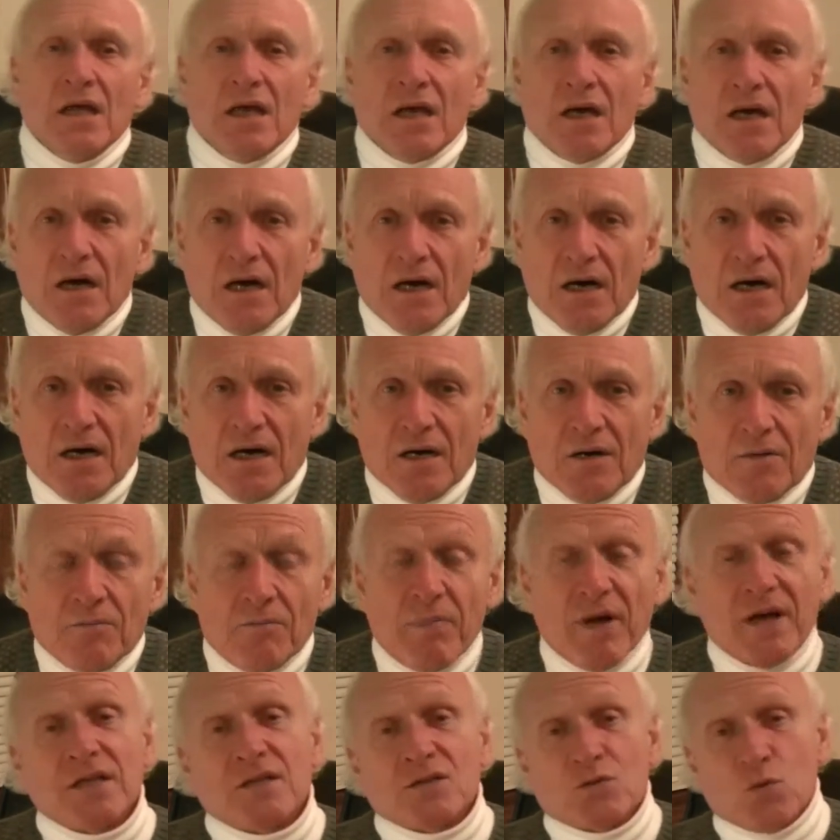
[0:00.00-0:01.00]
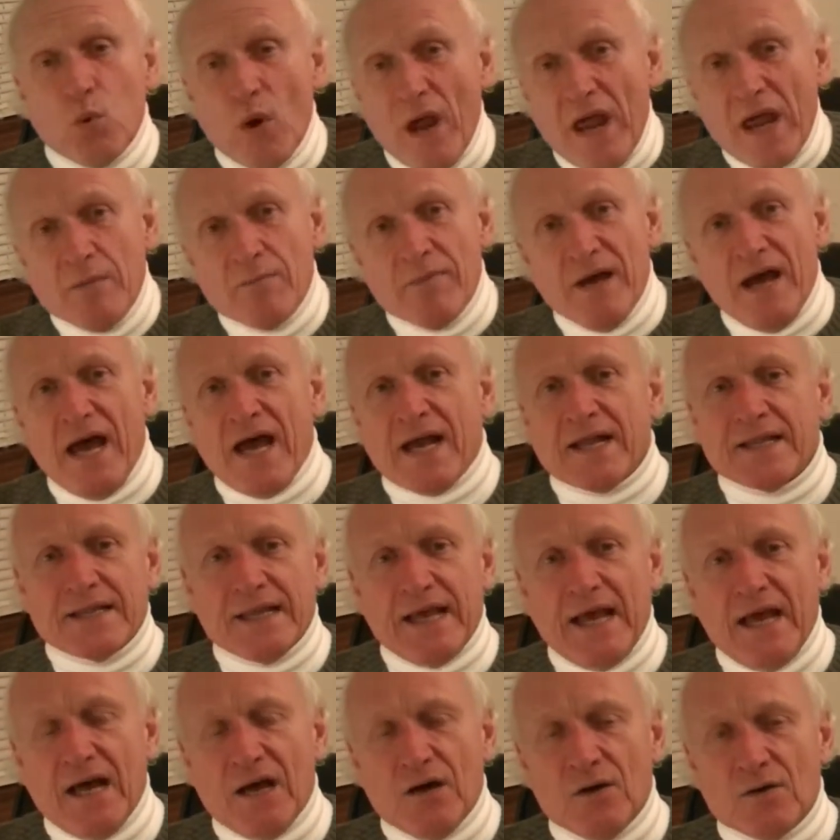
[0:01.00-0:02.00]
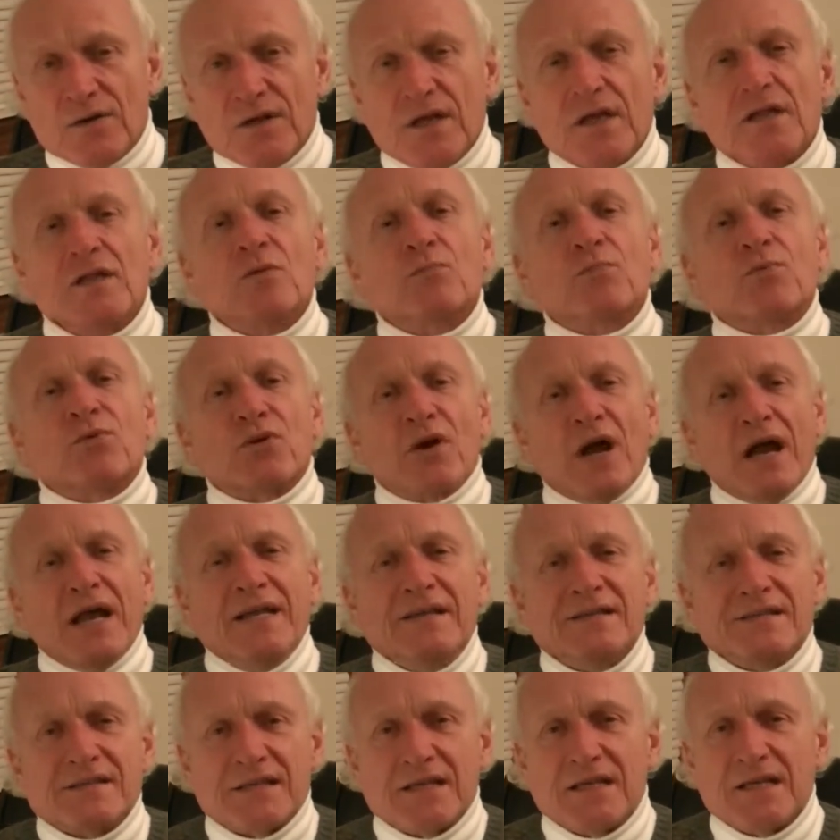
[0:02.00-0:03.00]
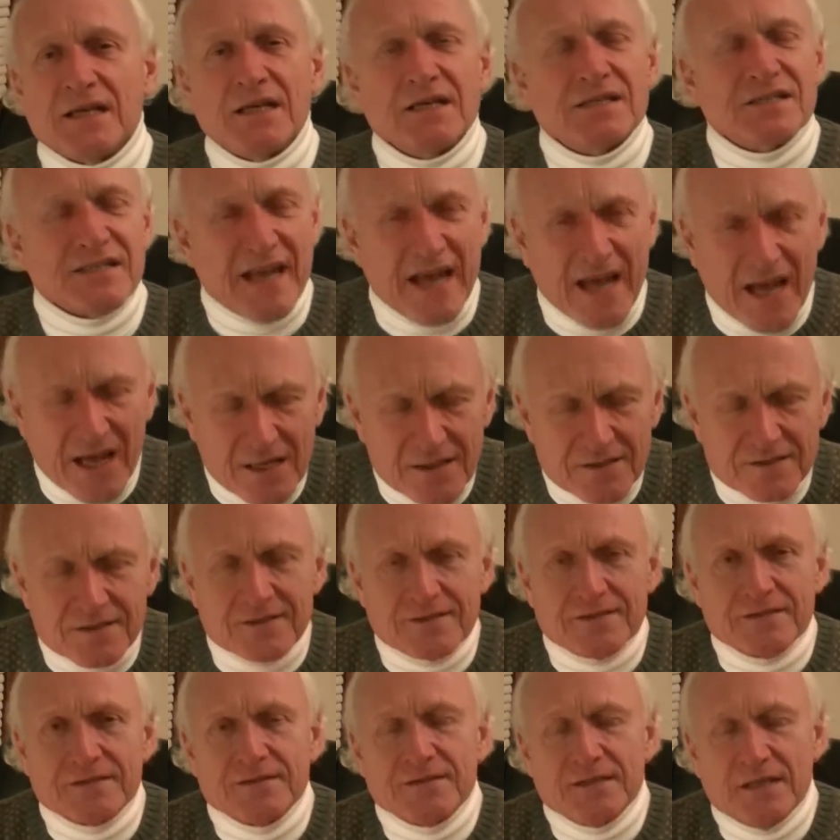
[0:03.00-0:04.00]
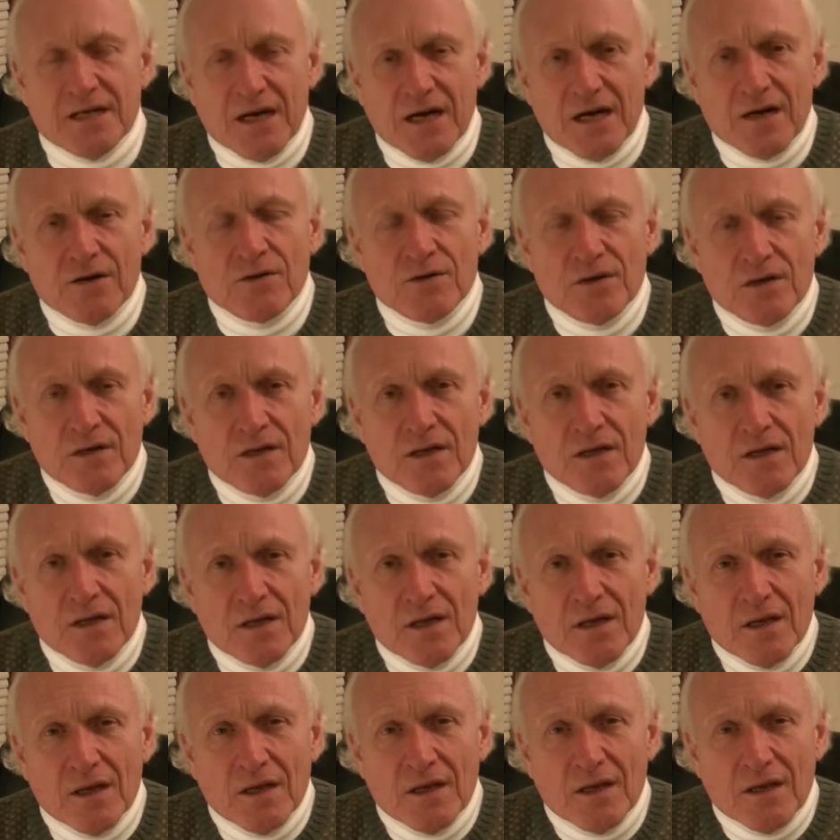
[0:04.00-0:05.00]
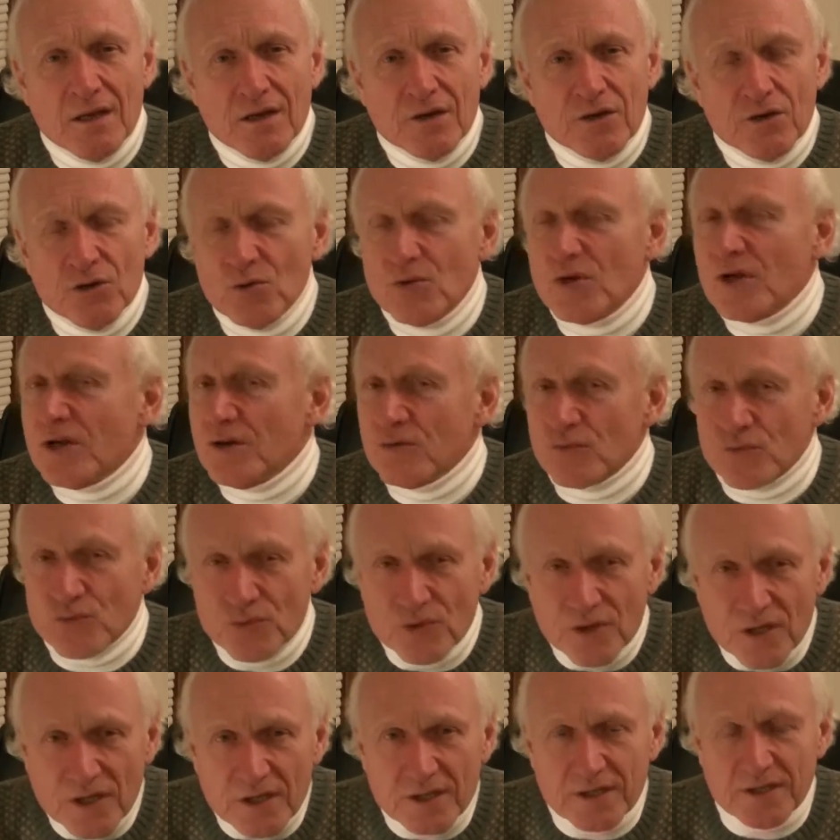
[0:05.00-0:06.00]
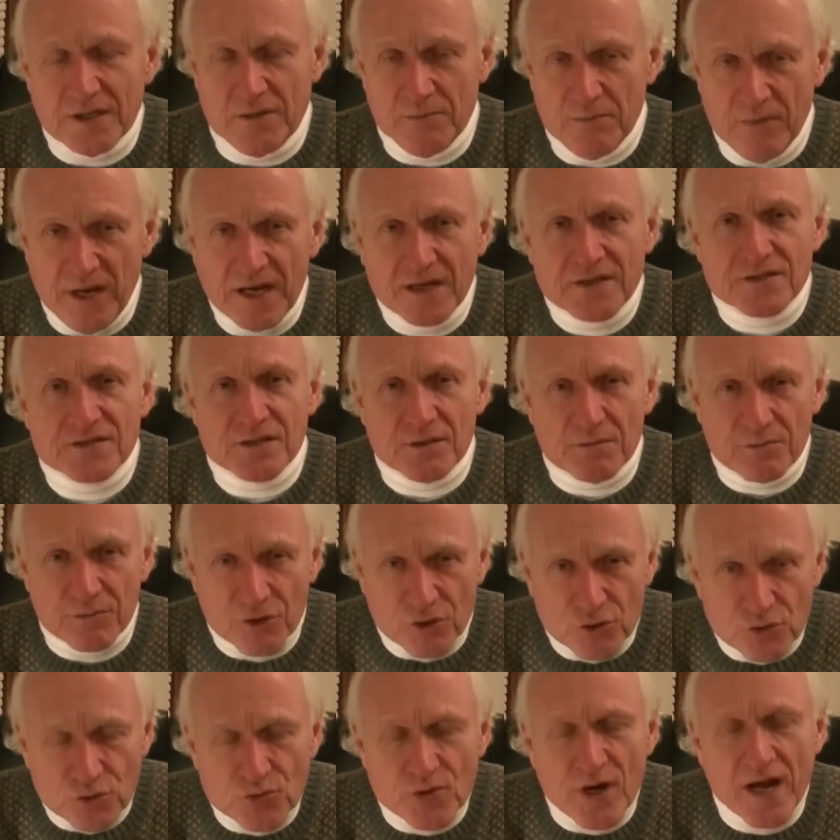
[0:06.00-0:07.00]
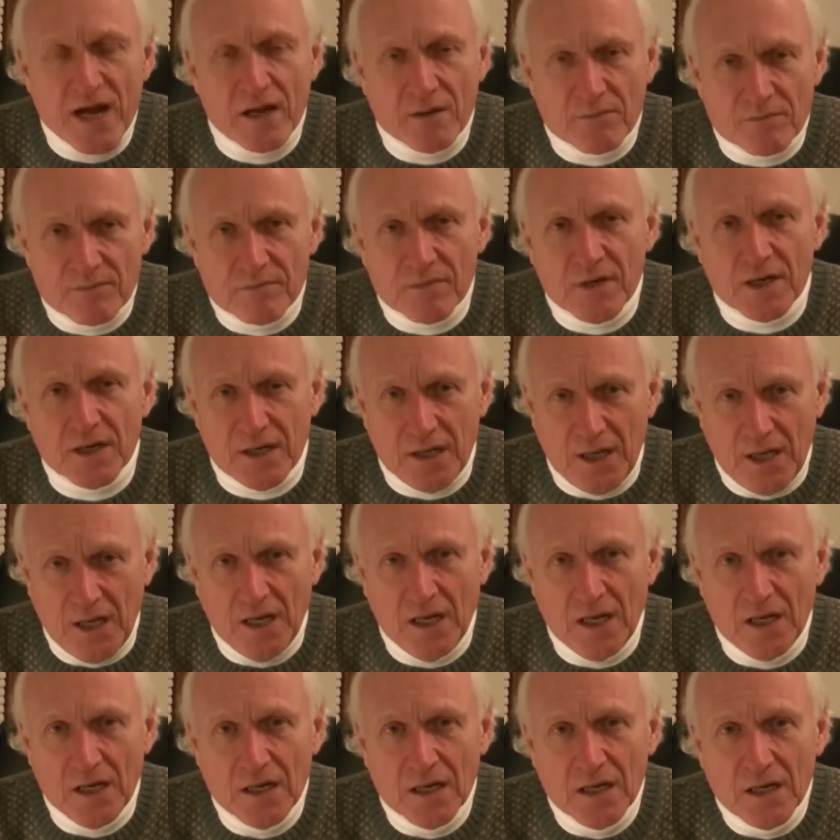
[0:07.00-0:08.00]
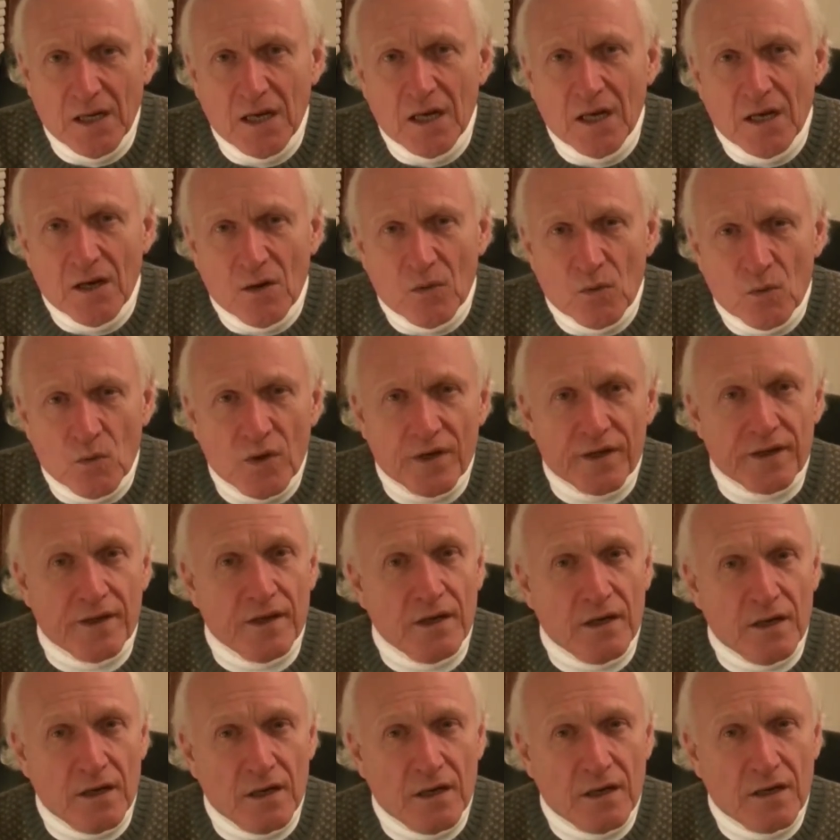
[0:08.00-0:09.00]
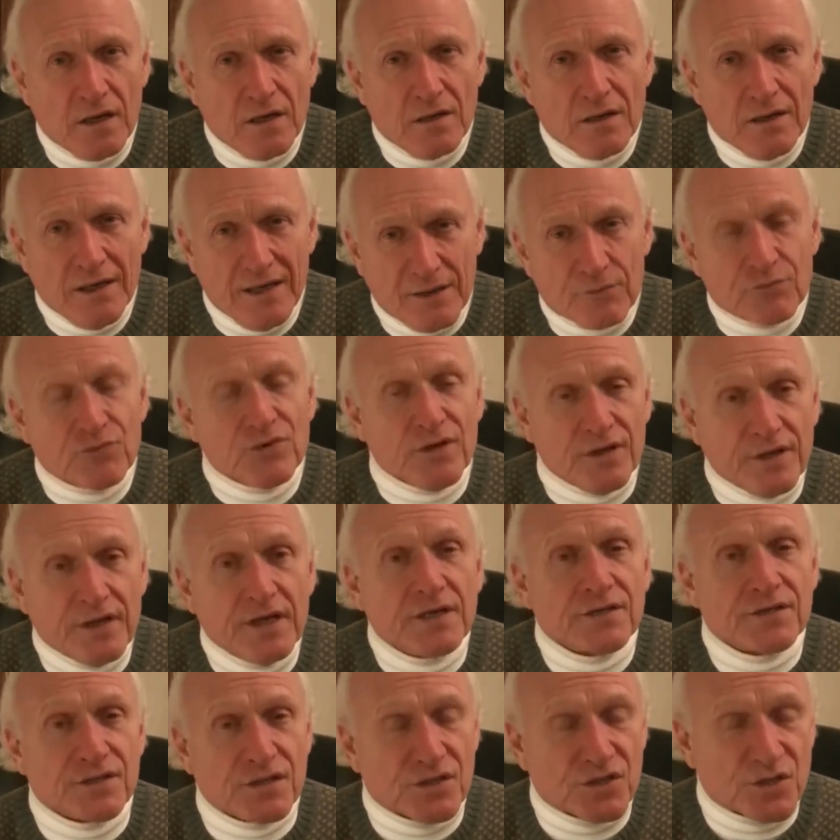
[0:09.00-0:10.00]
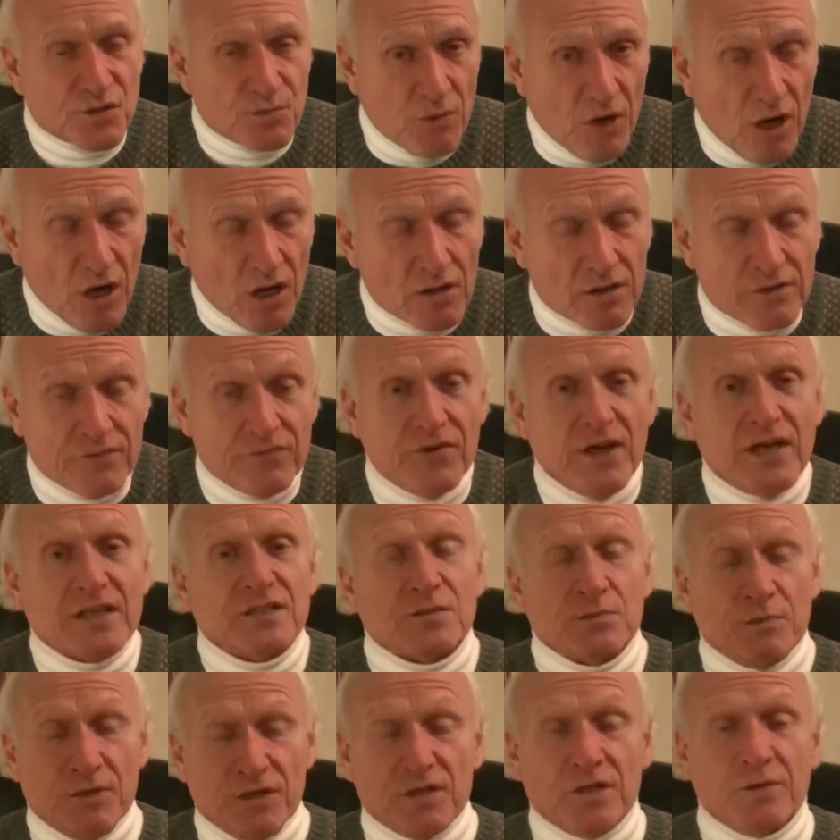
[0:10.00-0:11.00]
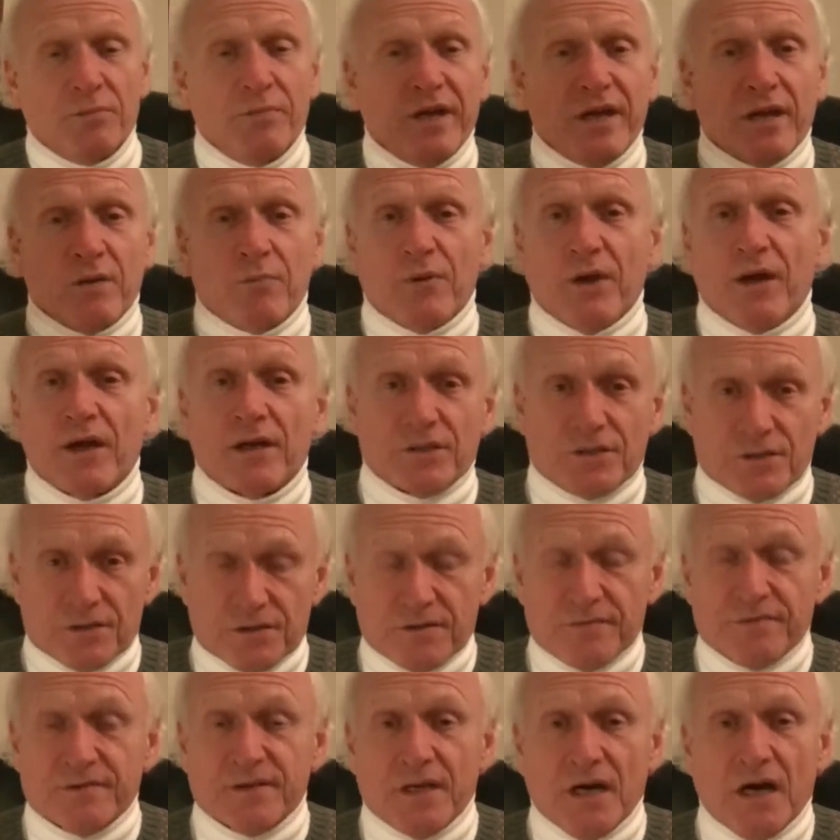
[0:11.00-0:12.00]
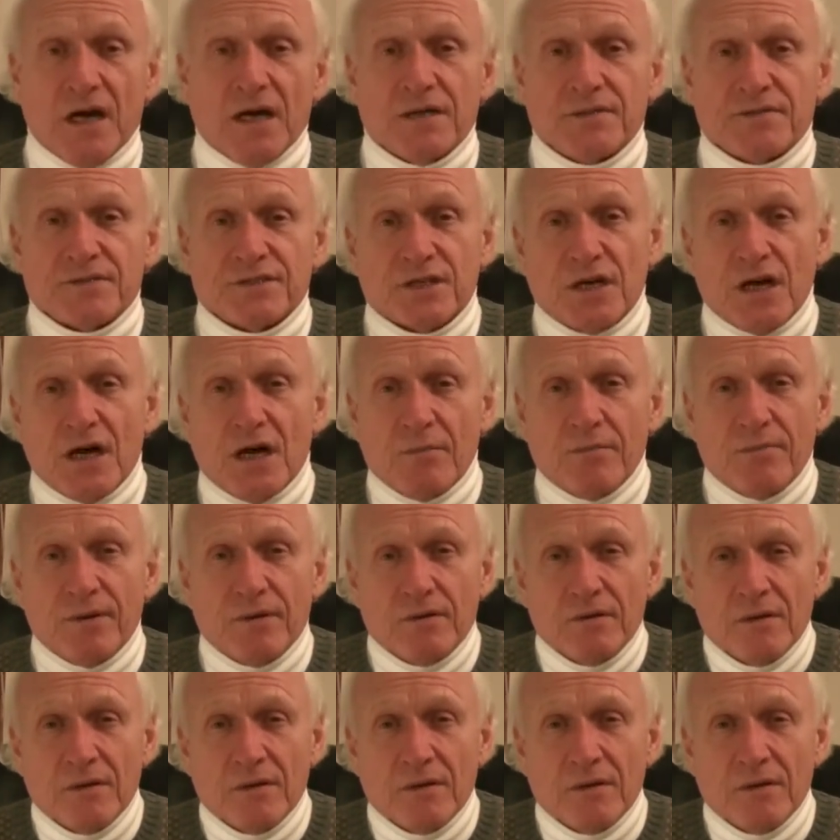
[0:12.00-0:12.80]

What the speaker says: but it's way back down, and the pricing is excellent now. You can really make some great money with it. Really is a small investment in the big picture of a dive shop.